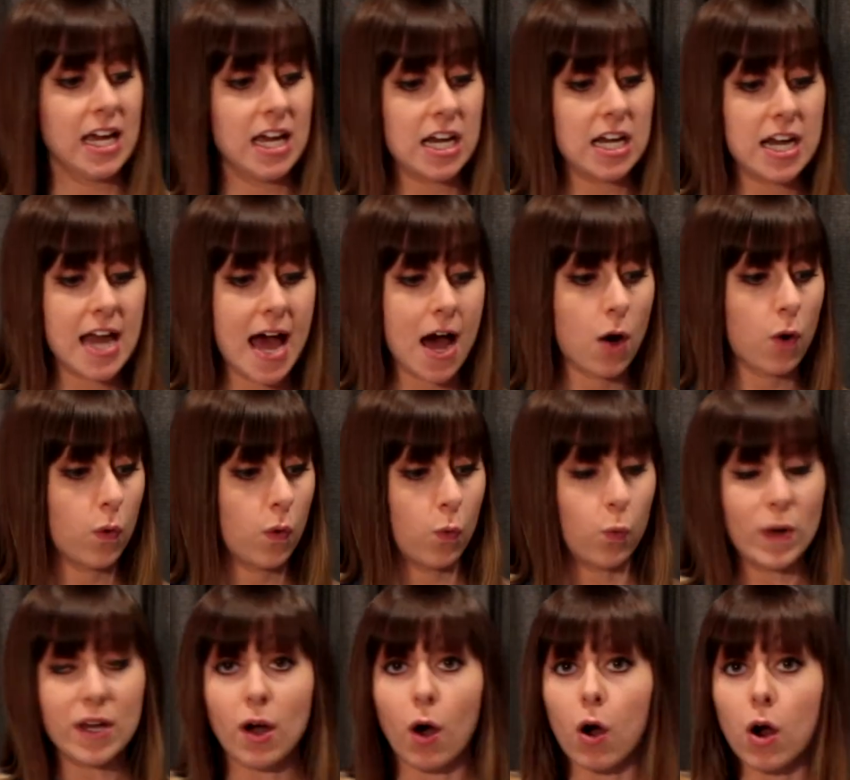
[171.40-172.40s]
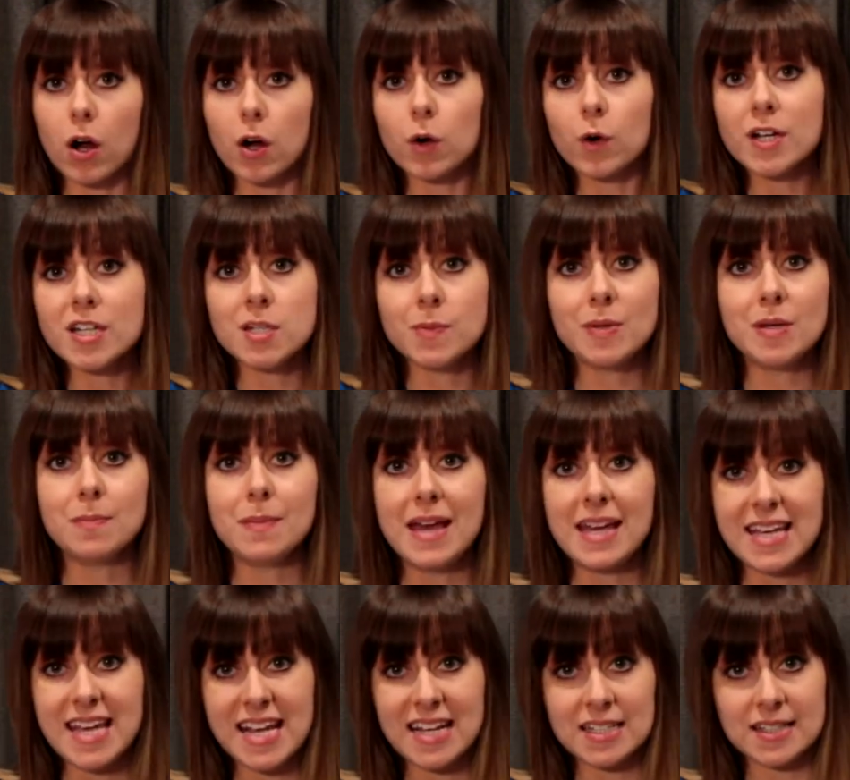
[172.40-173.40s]
Now, we are going to be
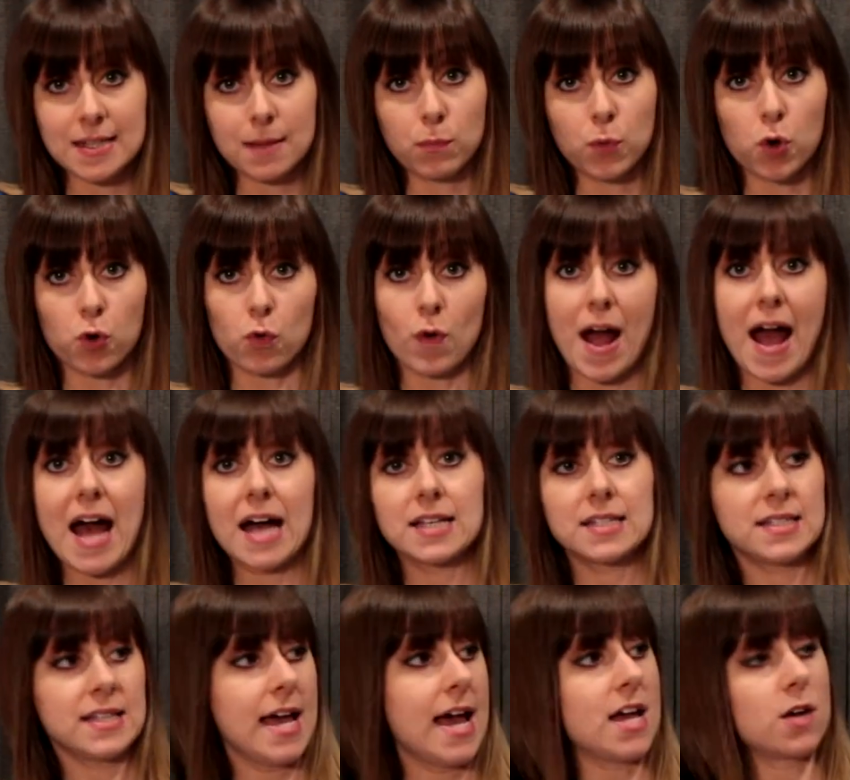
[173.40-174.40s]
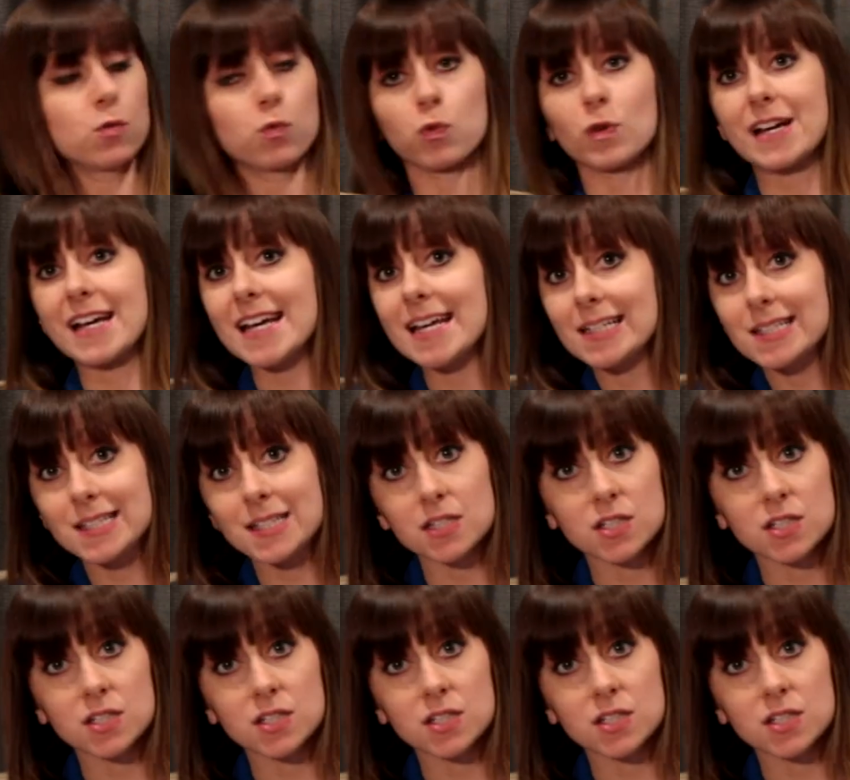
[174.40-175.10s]
making some grass and reeds,